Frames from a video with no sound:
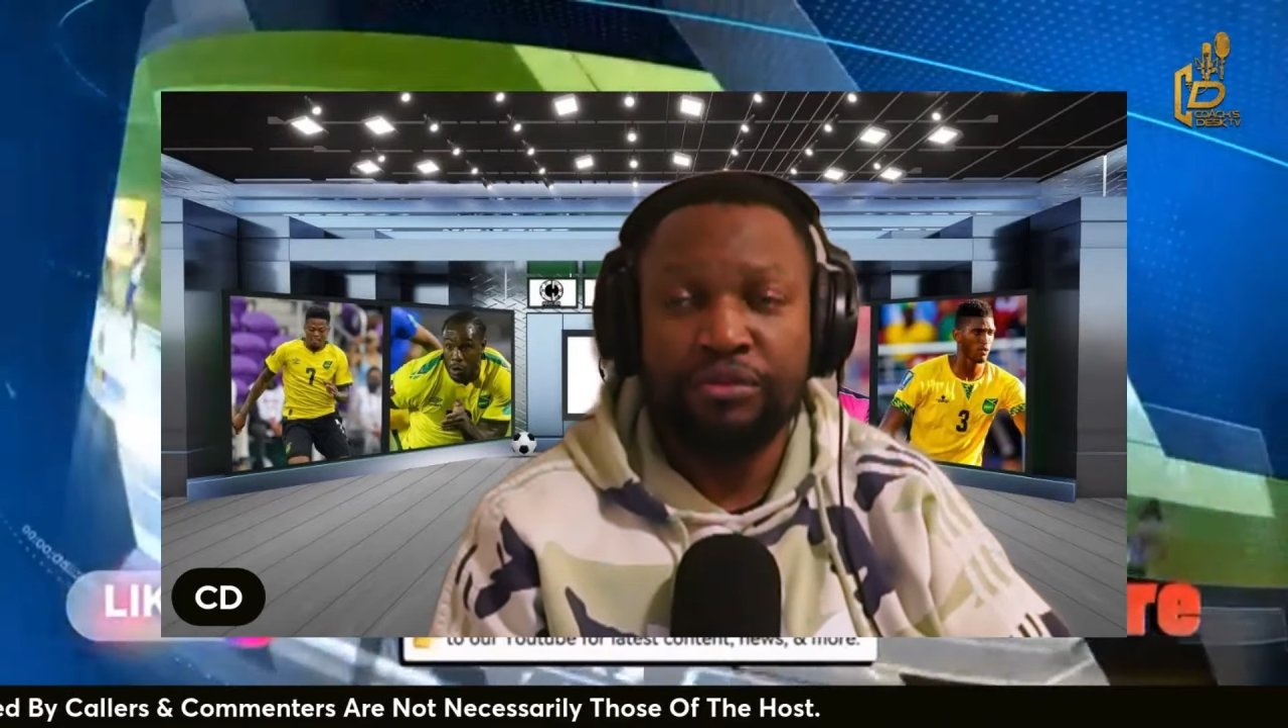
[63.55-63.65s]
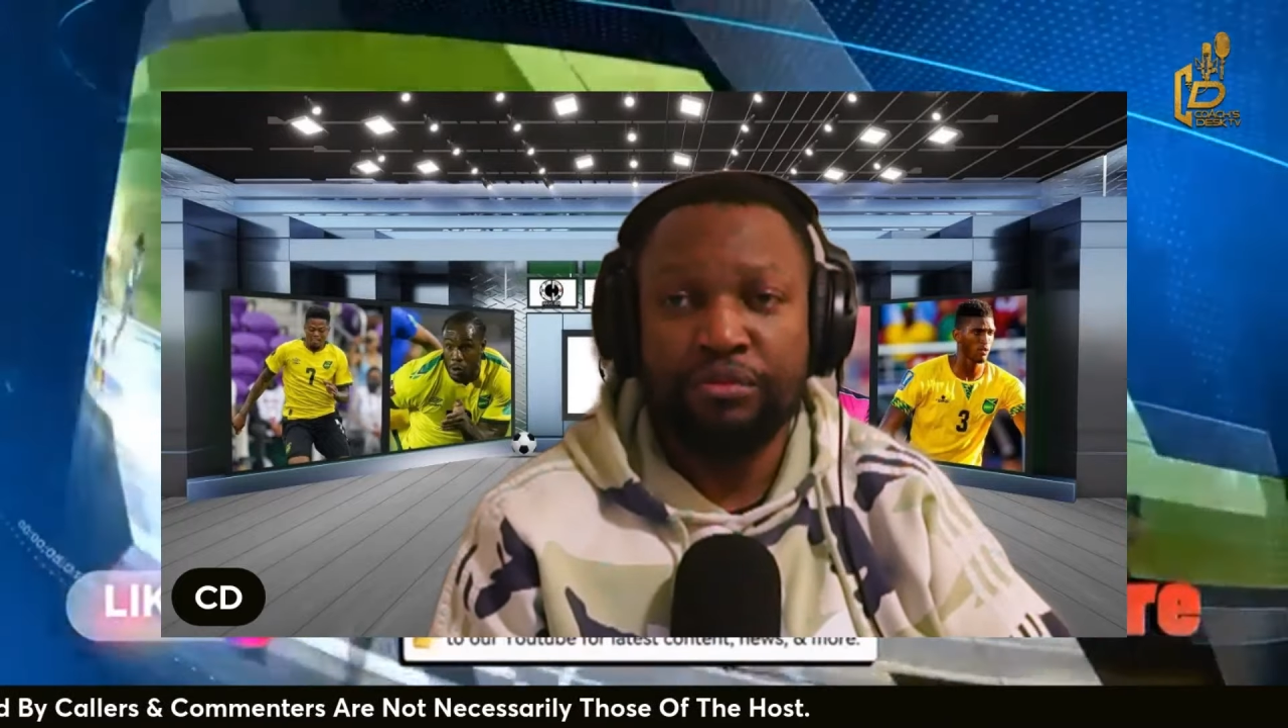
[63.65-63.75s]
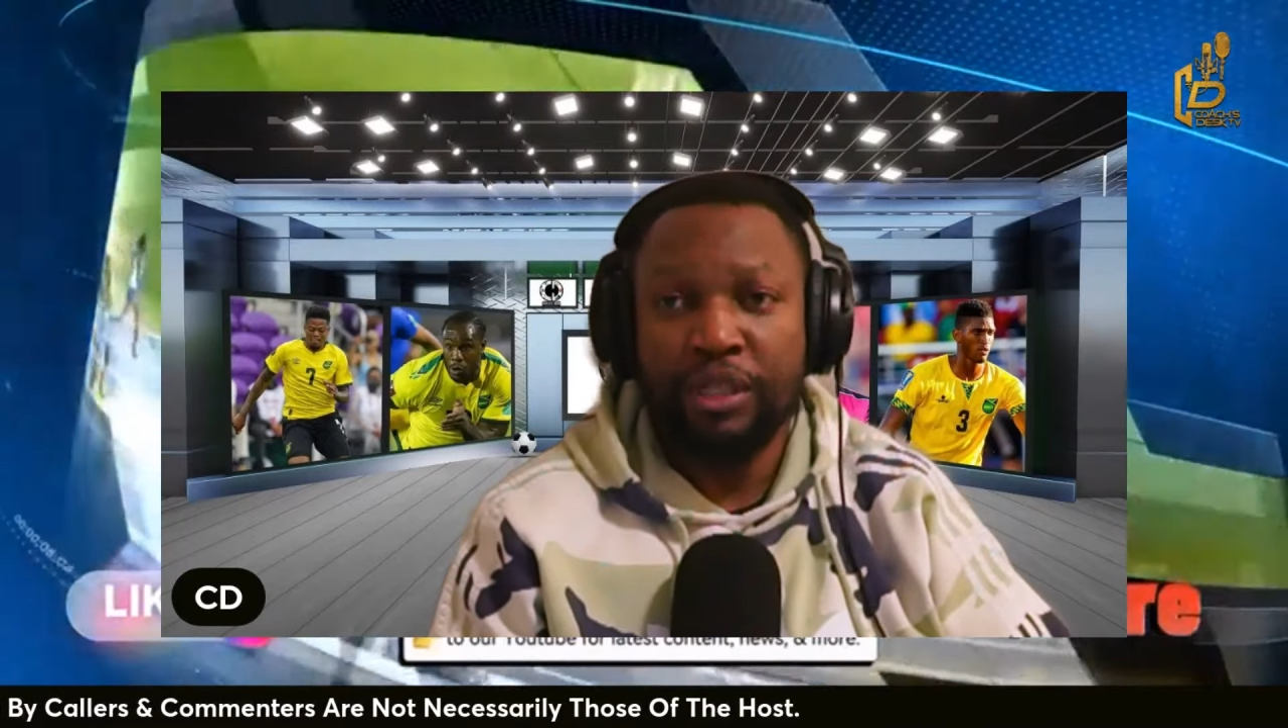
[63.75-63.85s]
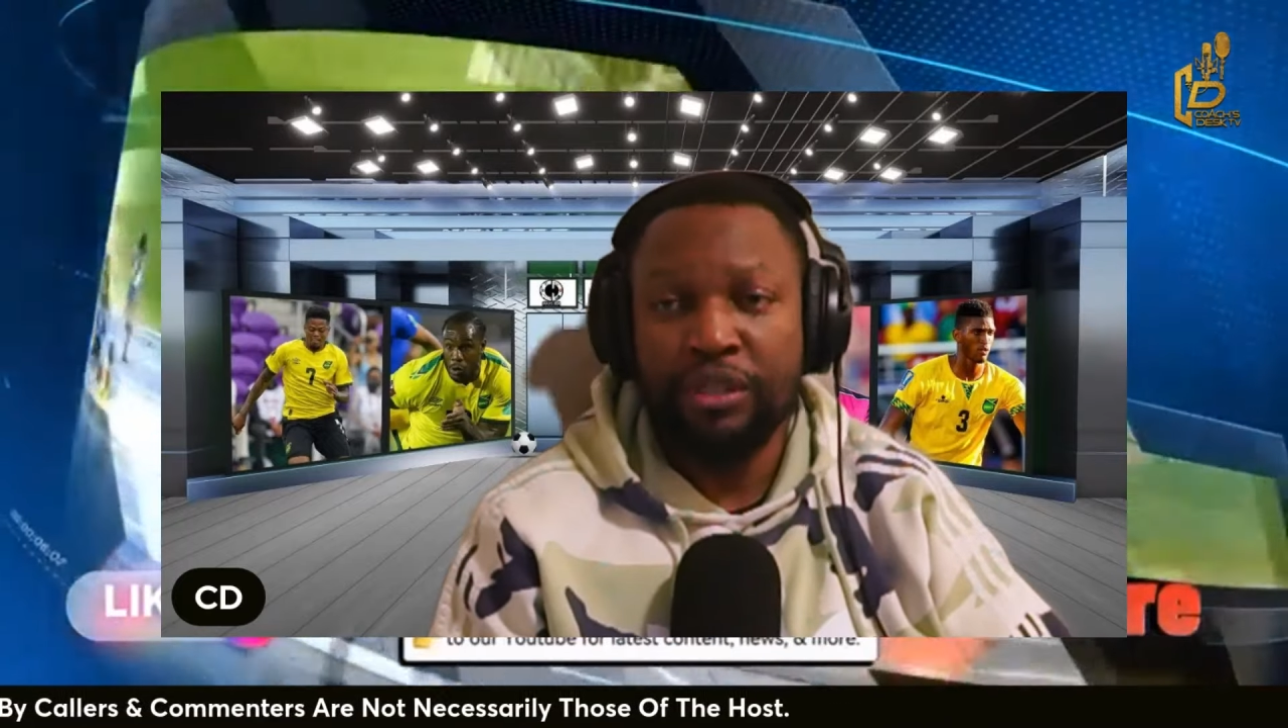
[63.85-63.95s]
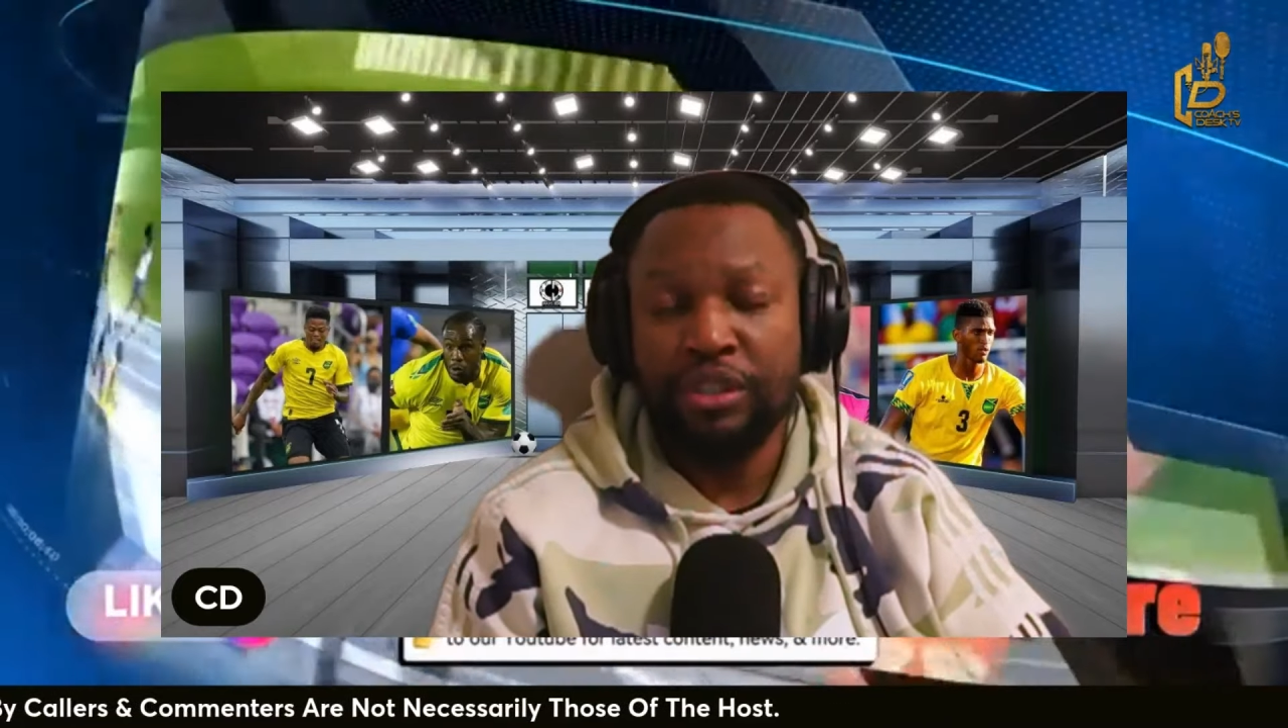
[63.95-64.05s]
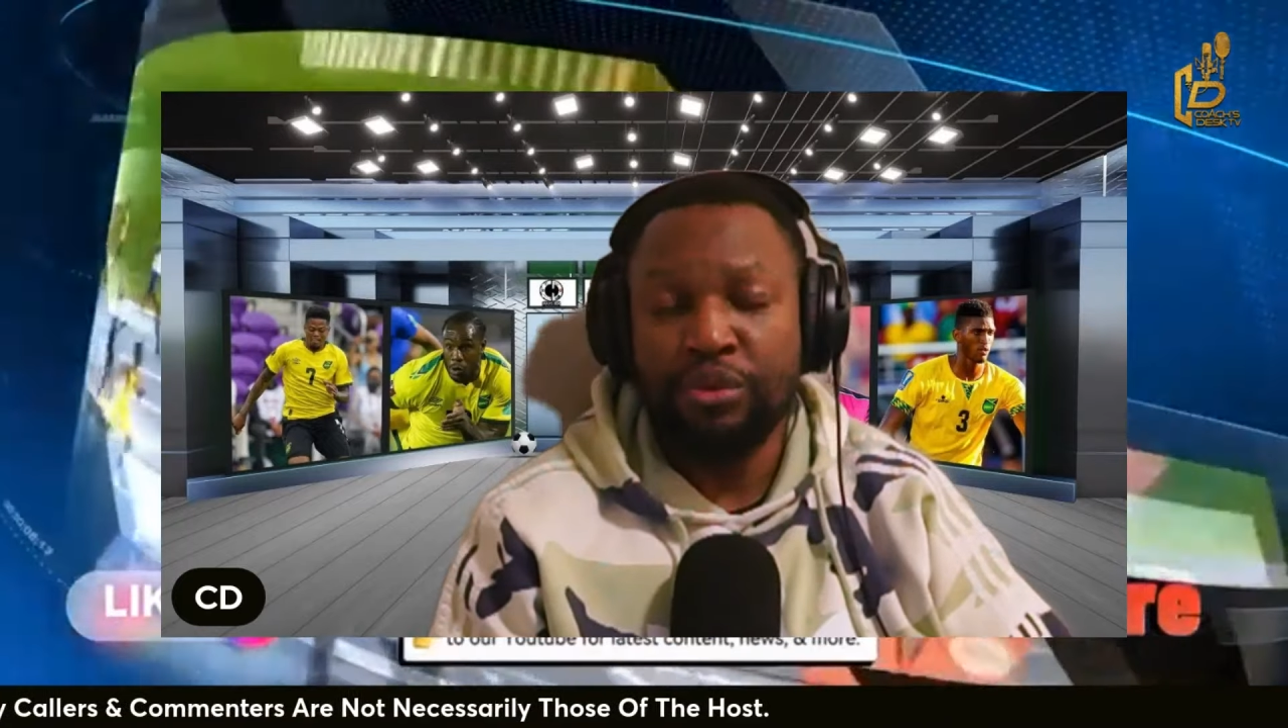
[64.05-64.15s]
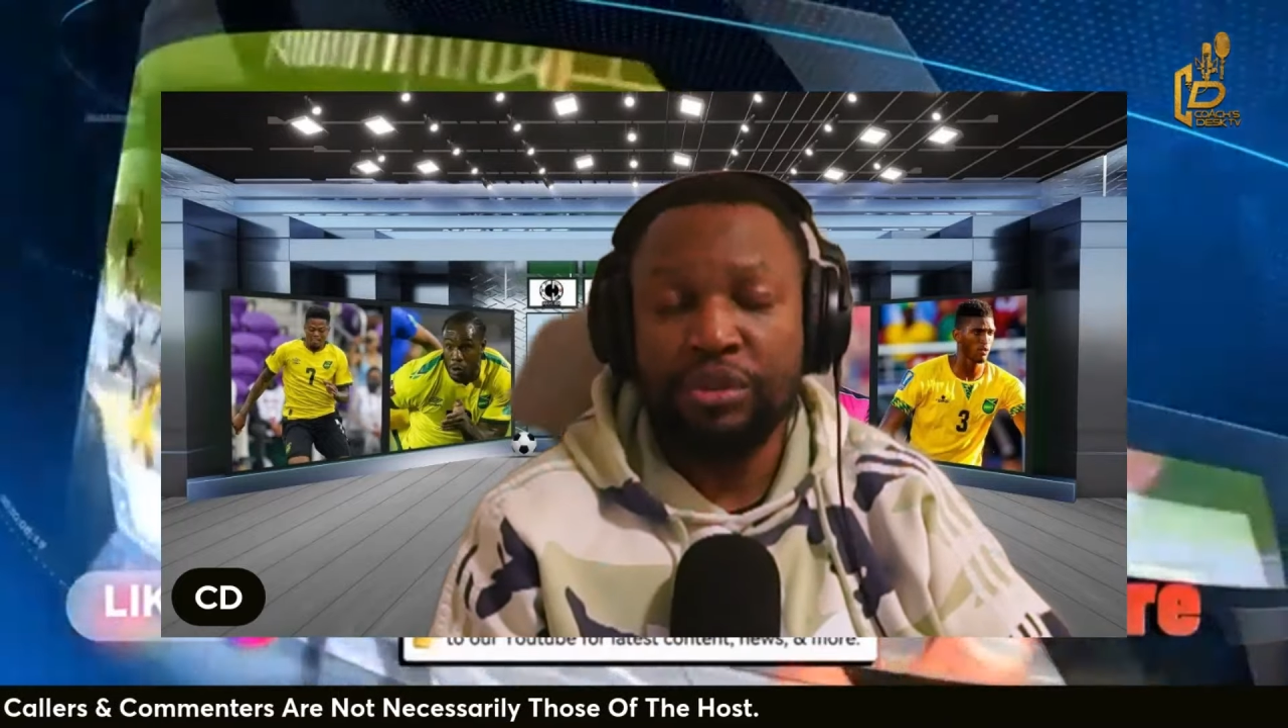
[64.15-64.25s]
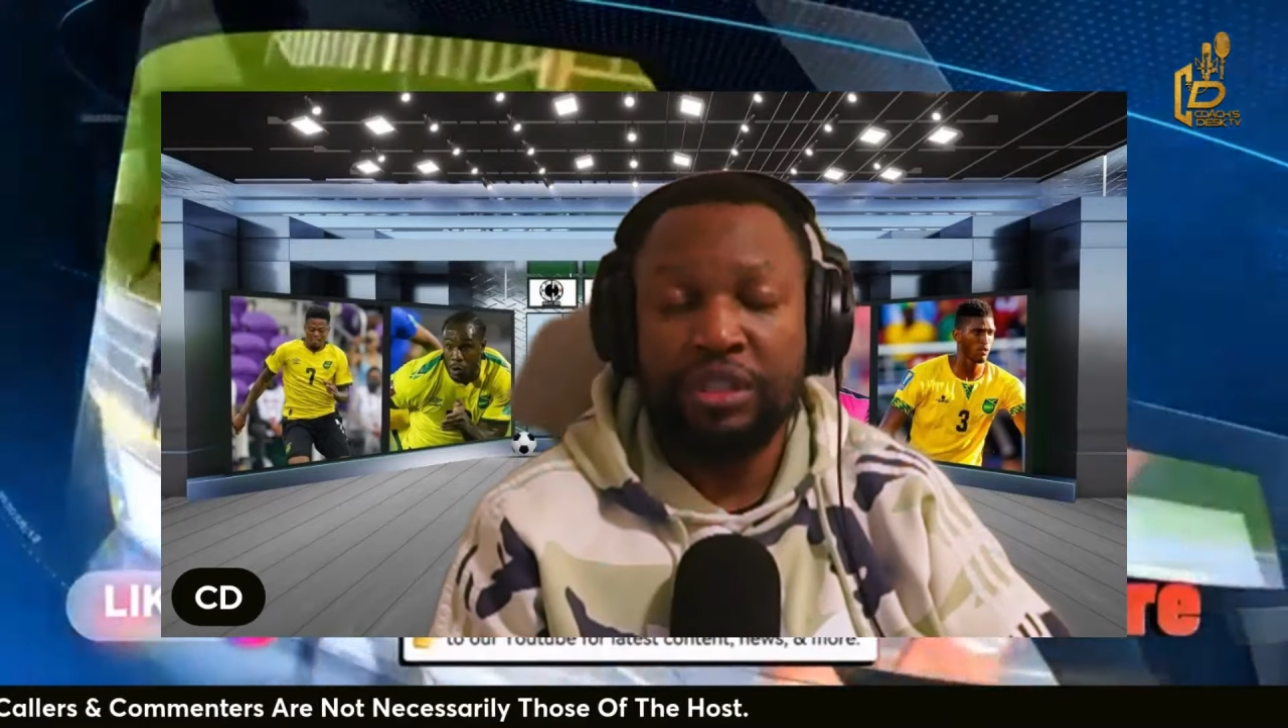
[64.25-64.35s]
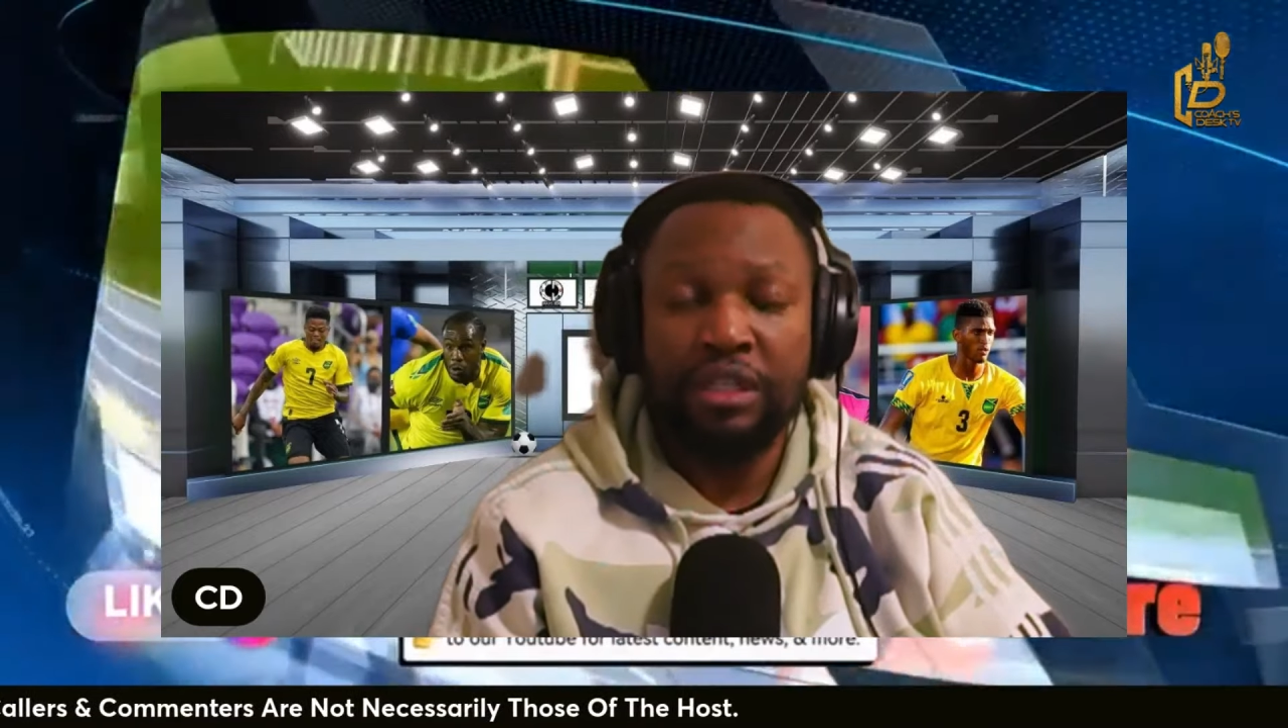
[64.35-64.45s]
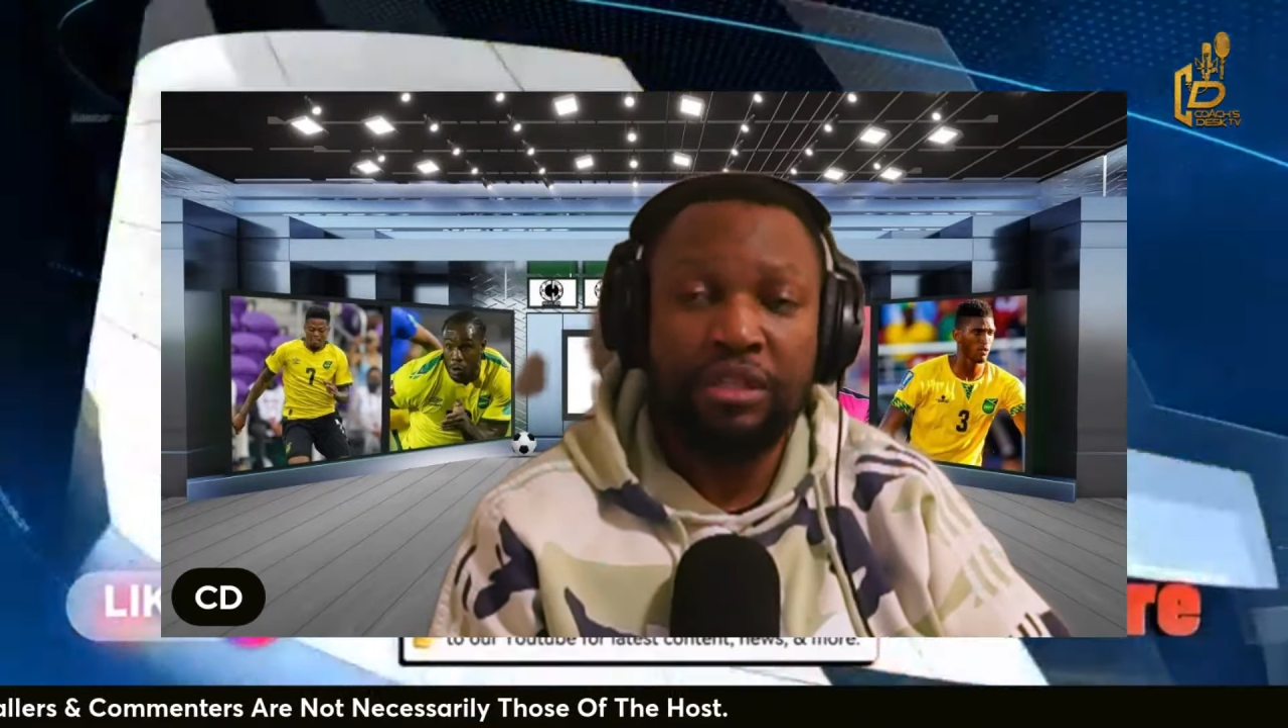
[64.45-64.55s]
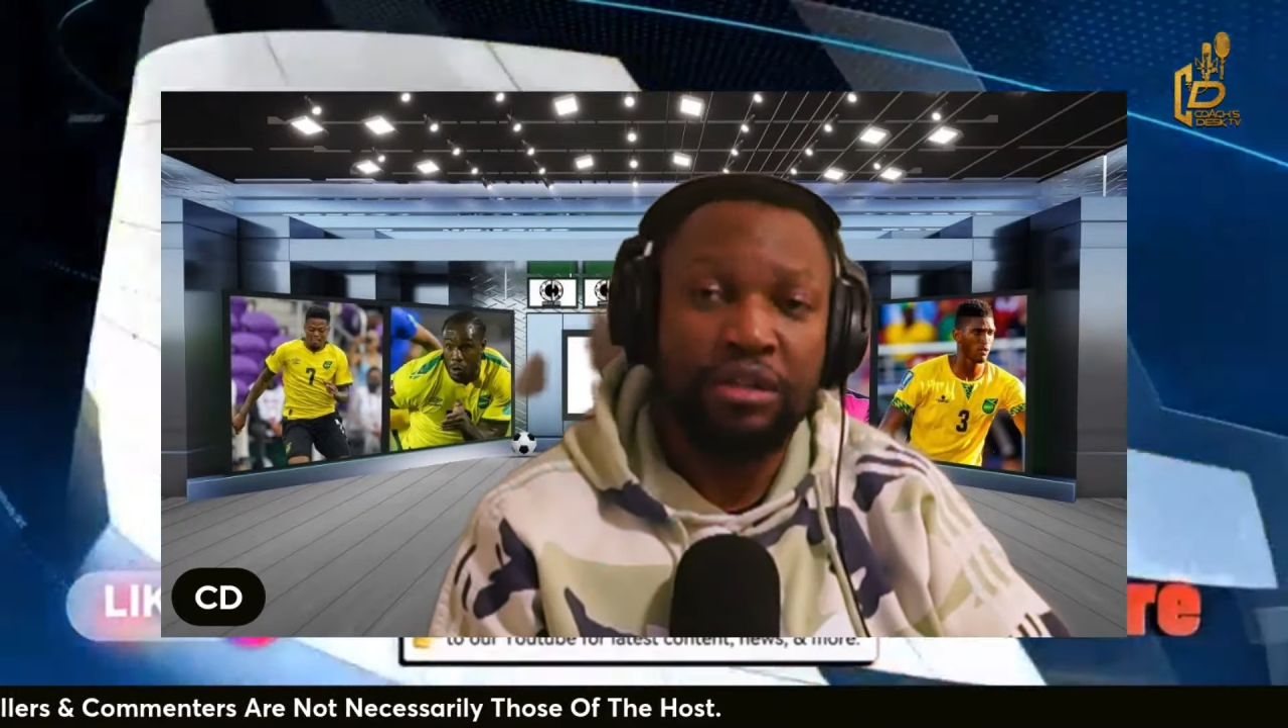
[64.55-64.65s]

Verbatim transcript: because it was held on